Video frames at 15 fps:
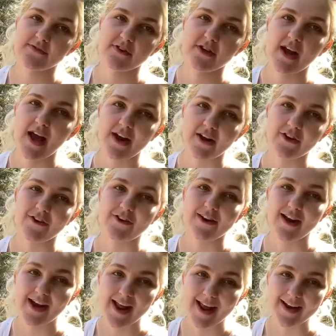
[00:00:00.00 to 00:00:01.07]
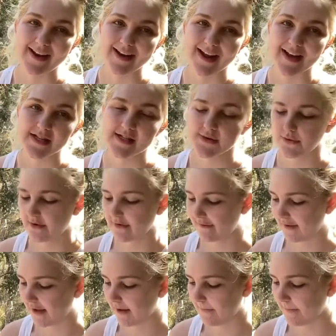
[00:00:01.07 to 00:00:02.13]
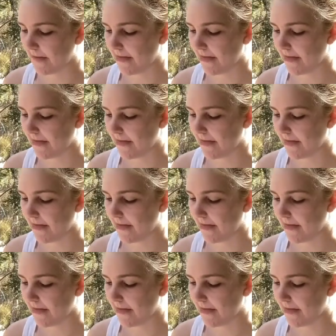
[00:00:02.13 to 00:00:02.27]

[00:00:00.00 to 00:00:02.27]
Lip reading: for 989 square feet.